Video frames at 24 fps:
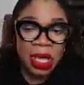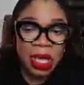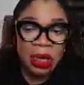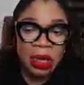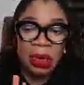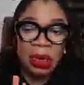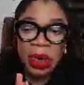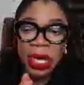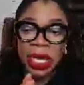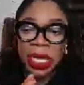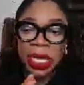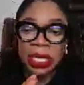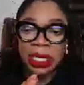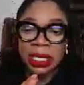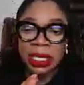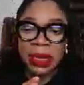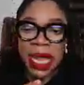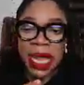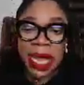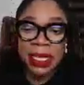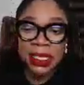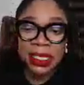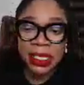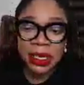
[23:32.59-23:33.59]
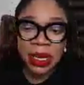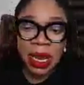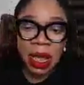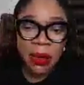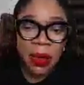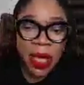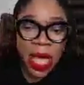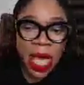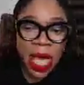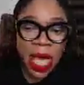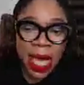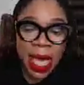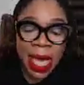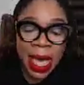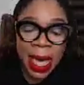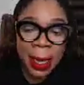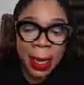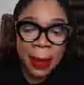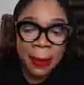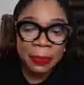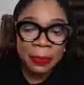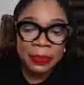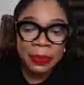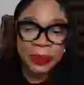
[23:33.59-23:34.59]
but in Nigeria, where I
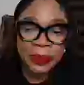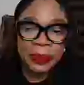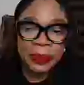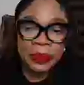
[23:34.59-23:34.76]
am,